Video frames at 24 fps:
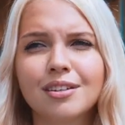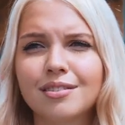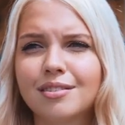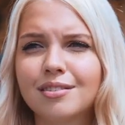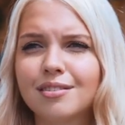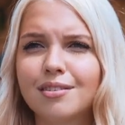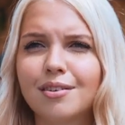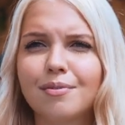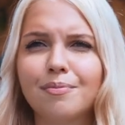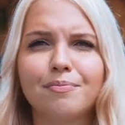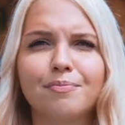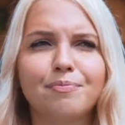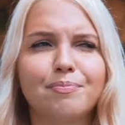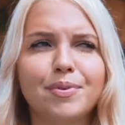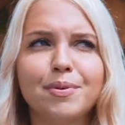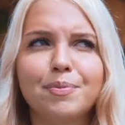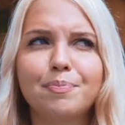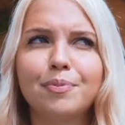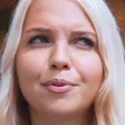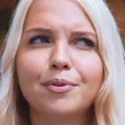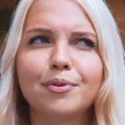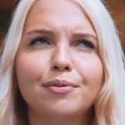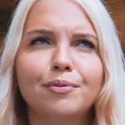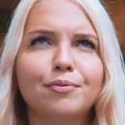there are
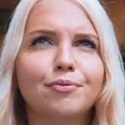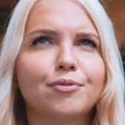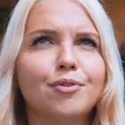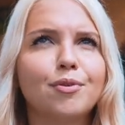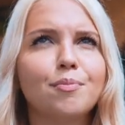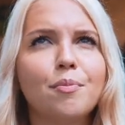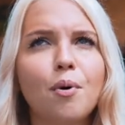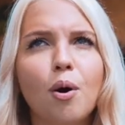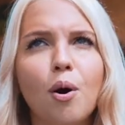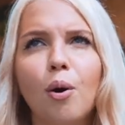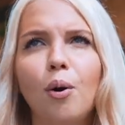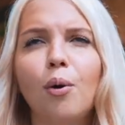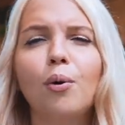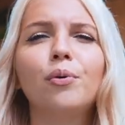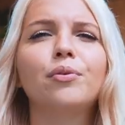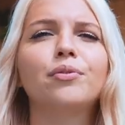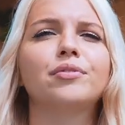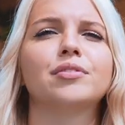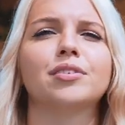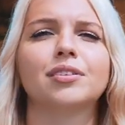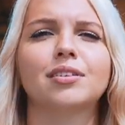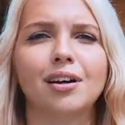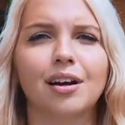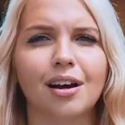people from all
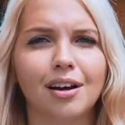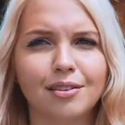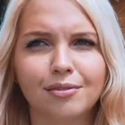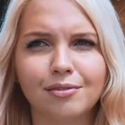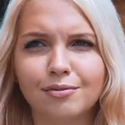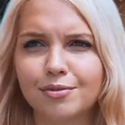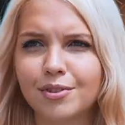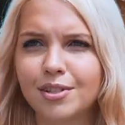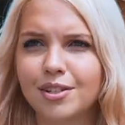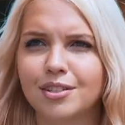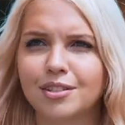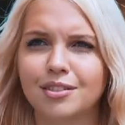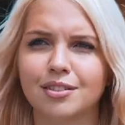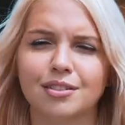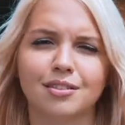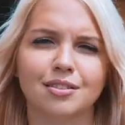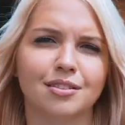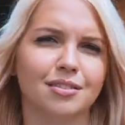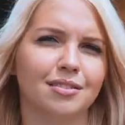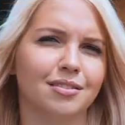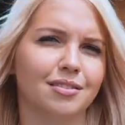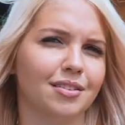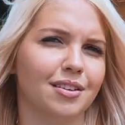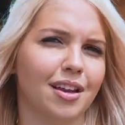the
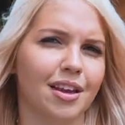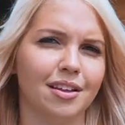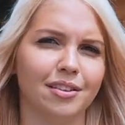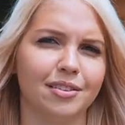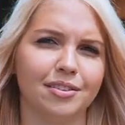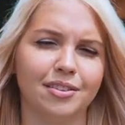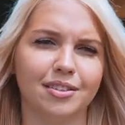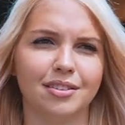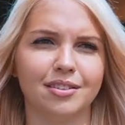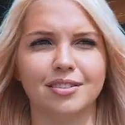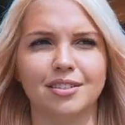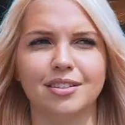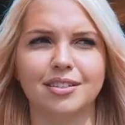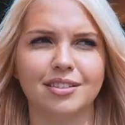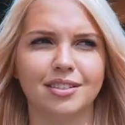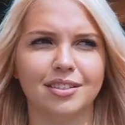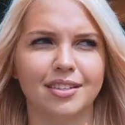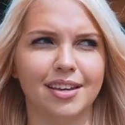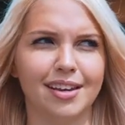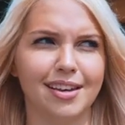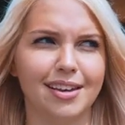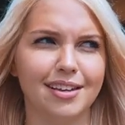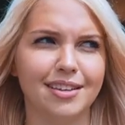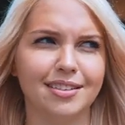countries, and in this
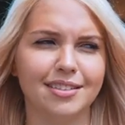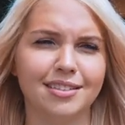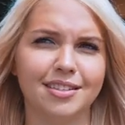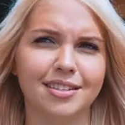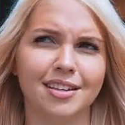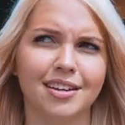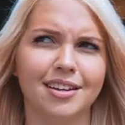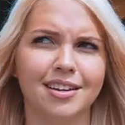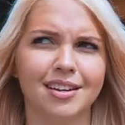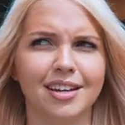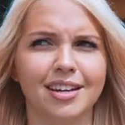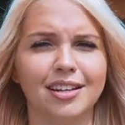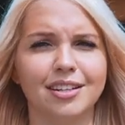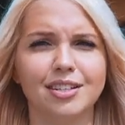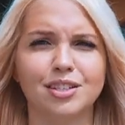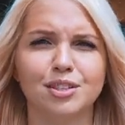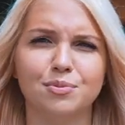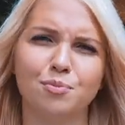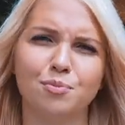case it is